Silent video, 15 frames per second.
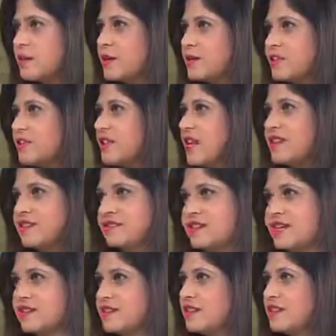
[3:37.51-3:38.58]
But like
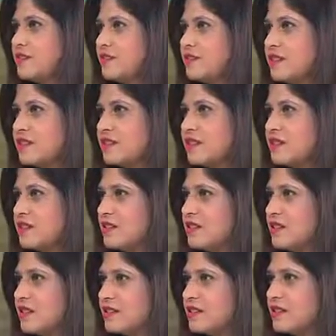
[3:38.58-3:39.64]
yesterday we were discussing
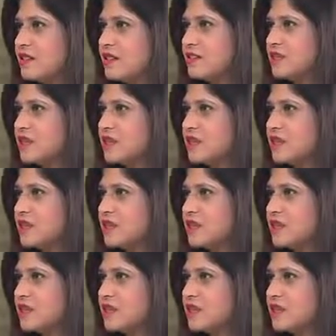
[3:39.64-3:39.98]
the other day,